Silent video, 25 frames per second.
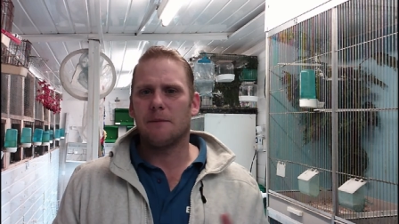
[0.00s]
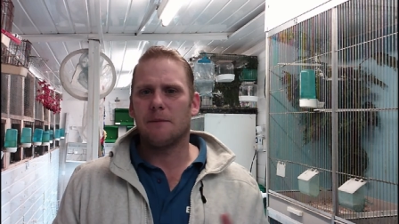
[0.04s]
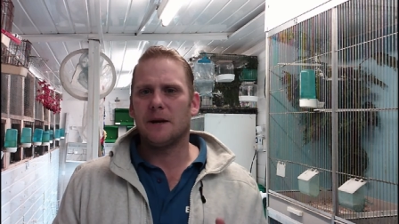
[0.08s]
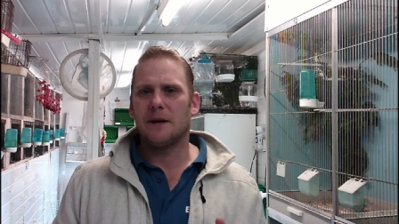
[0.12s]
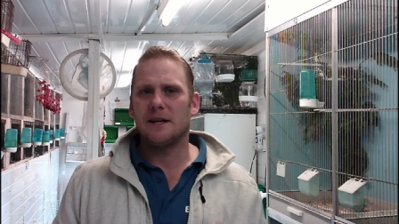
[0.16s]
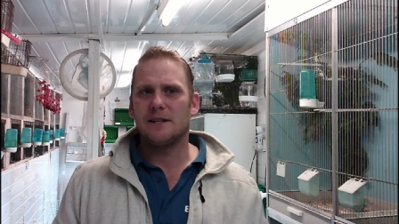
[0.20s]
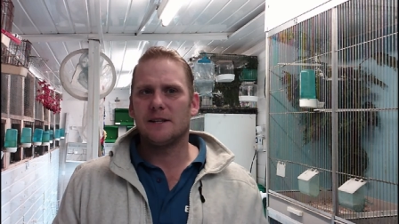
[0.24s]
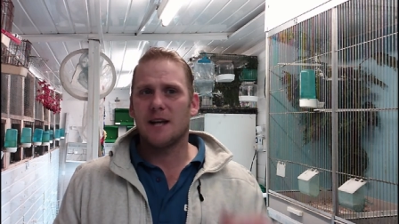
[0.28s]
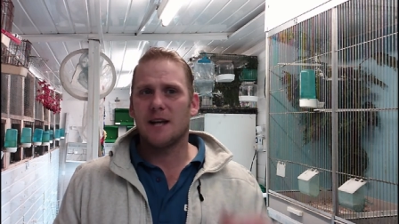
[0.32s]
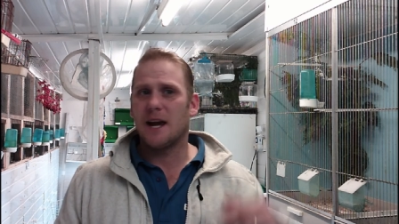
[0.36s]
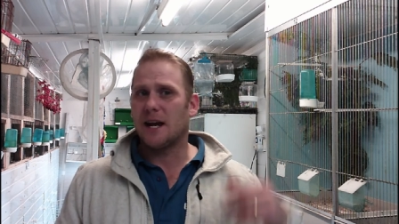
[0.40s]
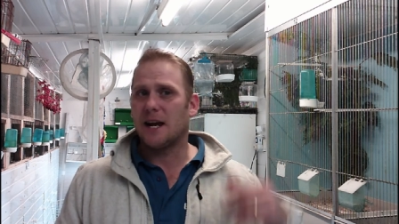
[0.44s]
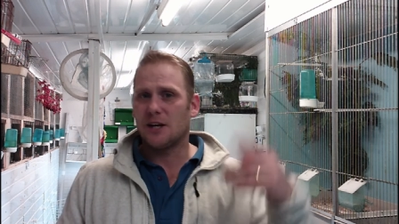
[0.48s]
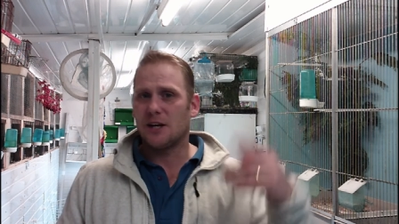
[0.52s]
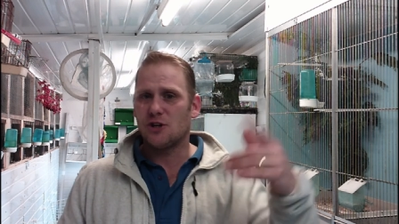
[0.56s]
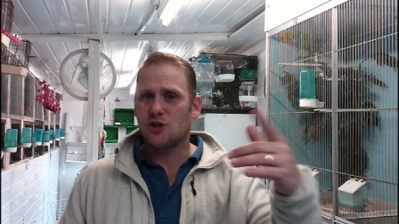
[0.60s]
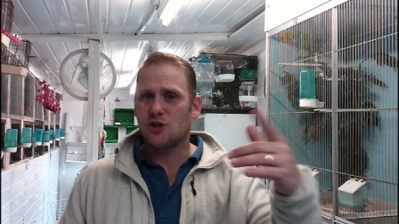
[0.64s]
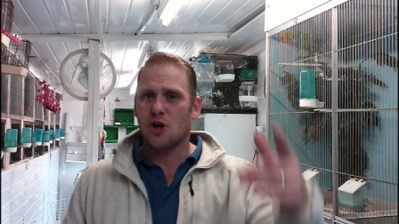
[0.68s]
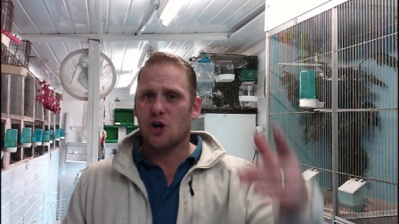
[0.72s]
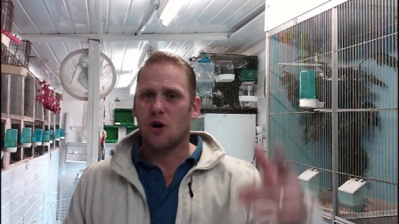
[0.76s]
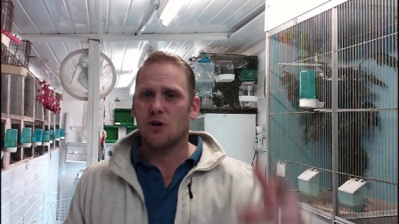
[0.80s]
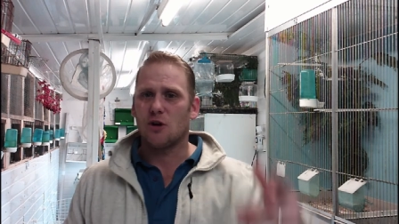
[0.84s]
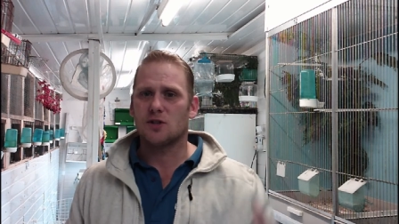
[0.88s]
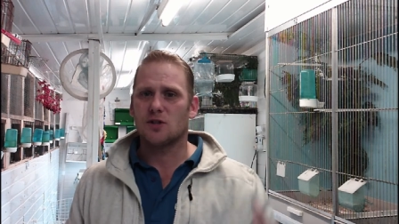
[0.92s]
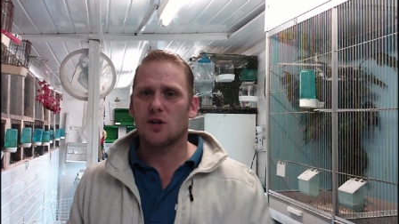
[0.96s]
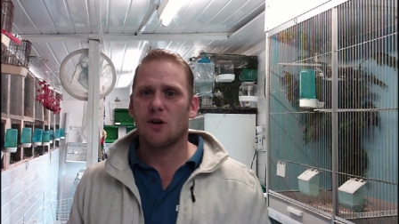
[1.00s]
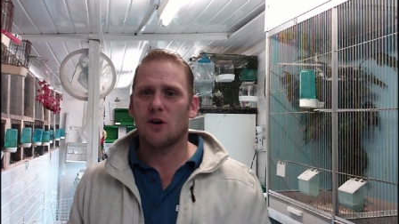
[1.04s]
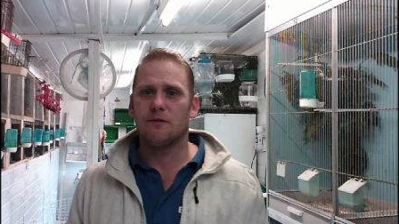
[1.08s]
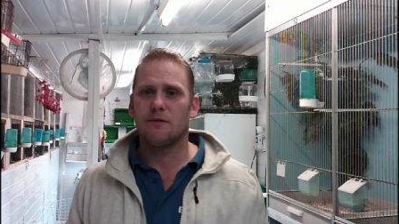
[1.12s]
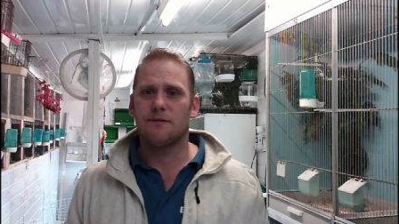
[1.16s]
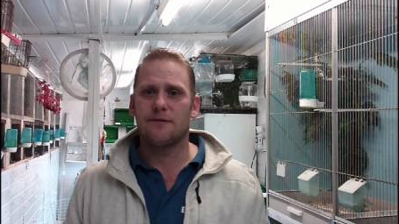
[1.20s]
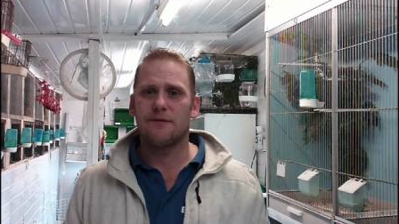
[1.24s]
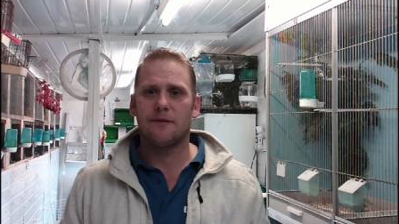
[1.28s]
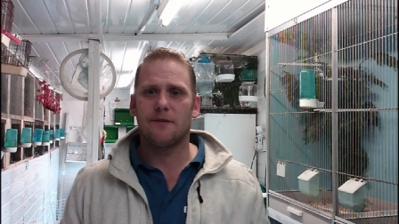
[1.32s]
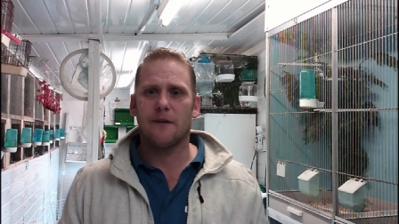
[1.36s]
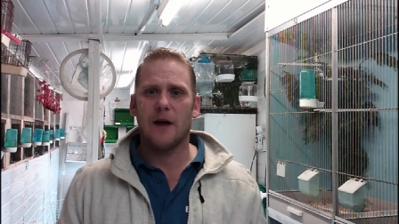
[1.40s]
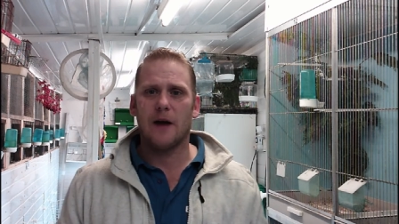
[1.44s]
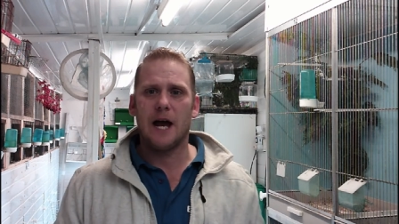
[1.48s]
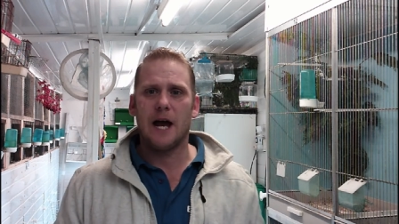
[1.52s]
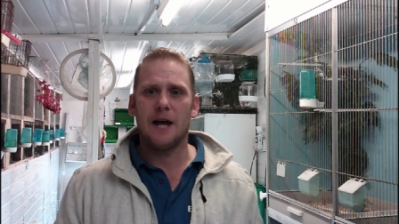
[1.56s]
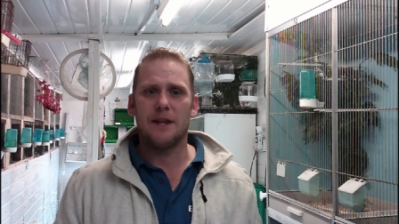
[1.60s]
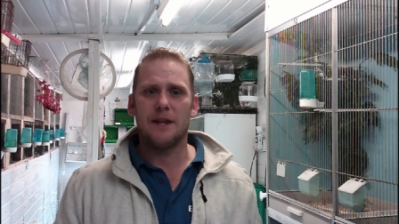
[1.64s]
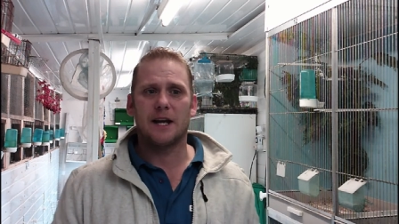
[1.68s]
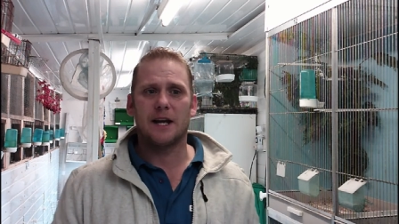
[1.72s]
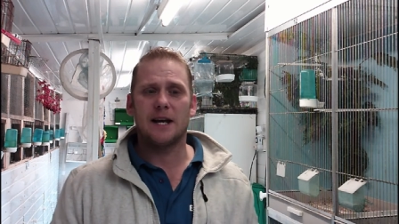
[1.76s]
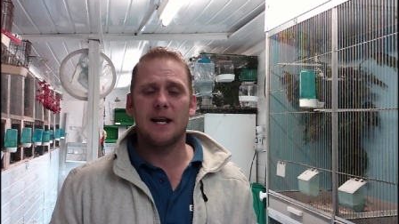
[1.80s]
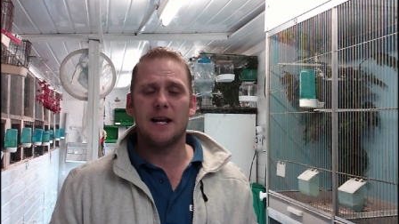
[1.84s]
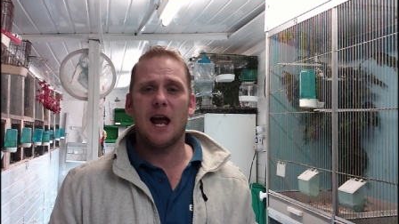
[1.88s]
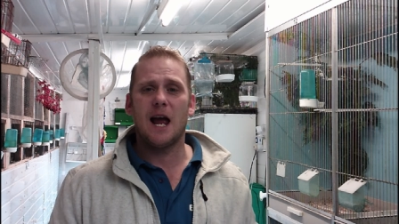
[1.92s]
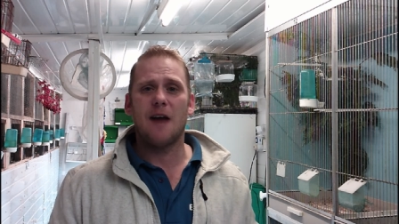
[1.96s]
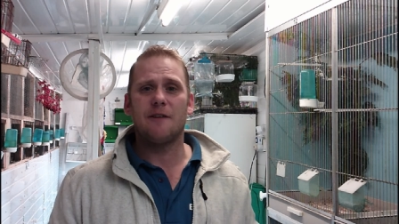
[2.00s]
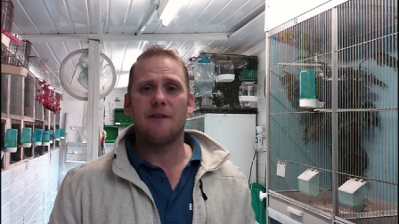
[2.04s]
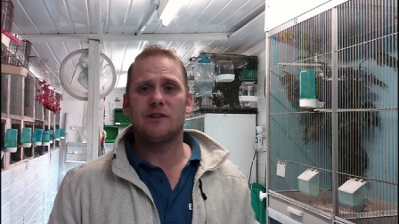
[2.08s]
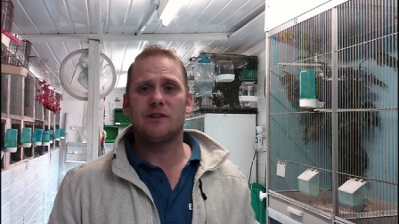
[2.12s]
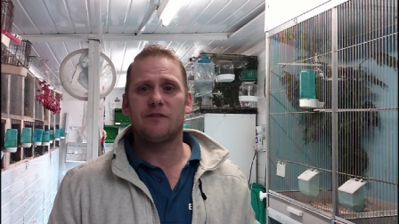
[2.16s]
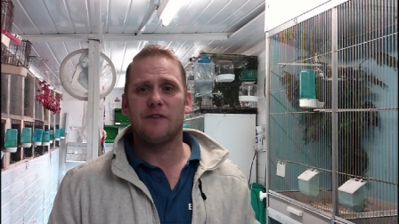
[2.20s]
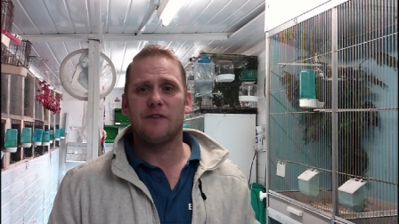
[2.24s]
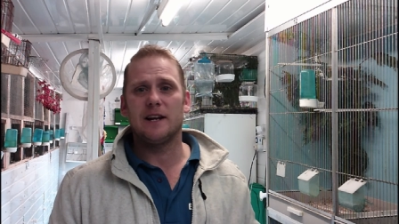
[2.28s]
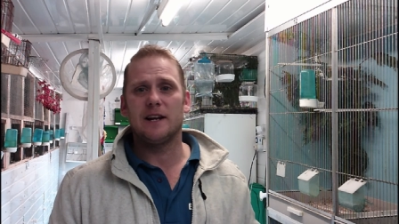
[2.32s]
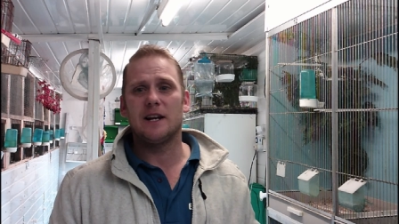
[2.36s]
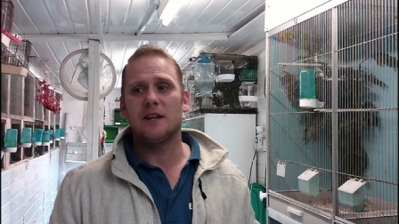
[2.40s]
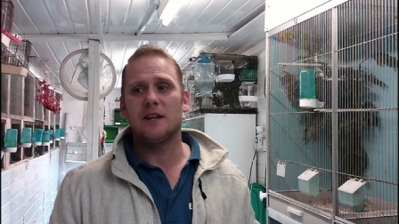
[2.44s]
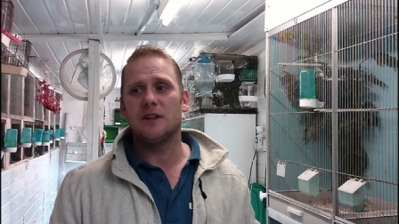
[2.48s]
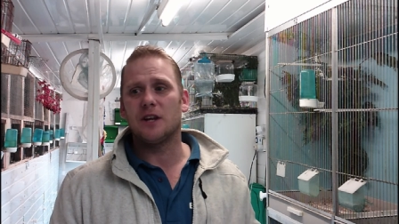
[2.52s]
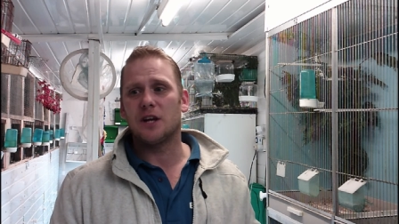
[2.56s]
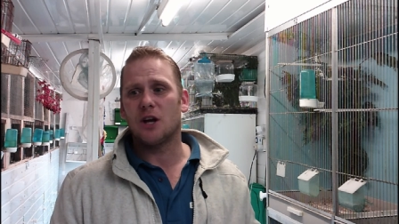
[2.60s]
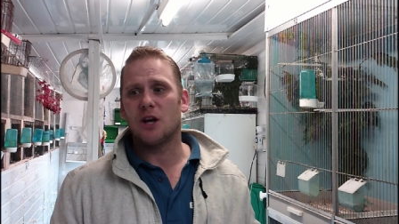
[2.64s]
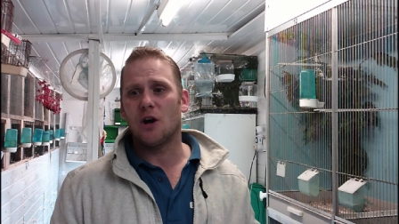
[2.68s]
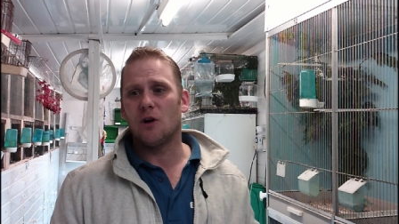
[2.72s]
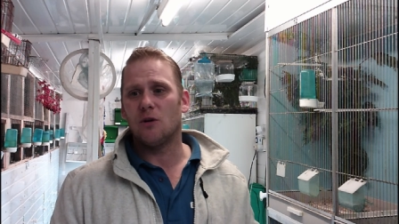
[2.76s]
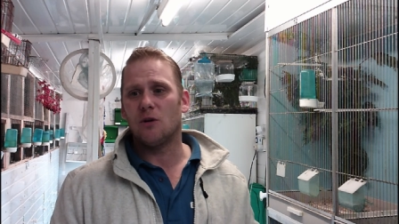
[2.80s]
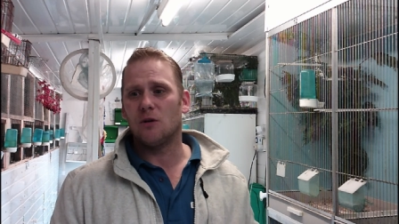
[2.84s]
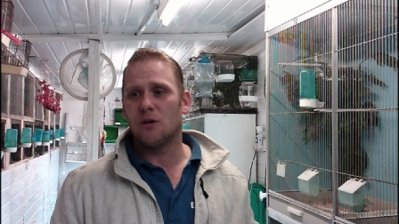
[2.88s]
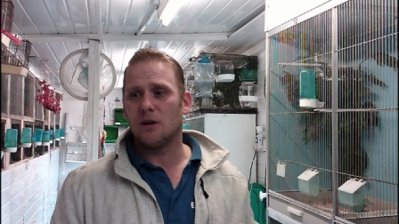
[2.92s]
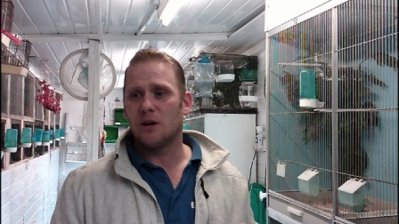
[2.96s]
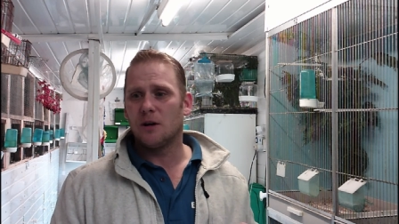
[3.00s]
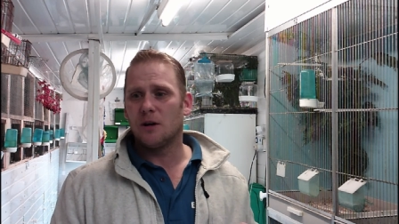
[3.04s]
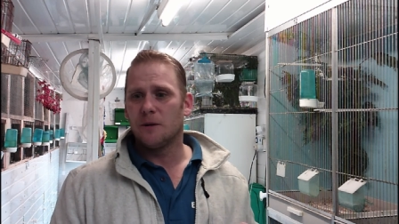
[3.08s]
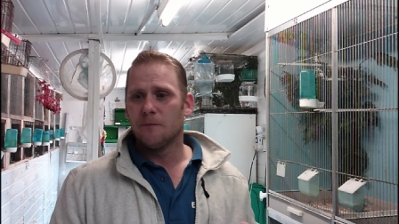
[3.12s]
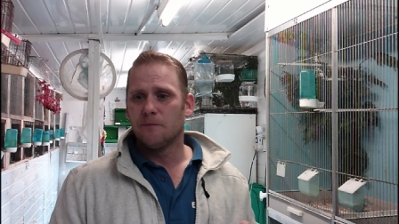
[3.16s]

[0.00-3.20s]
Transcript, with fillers: been taking shots of uh, the canaries feeding the young,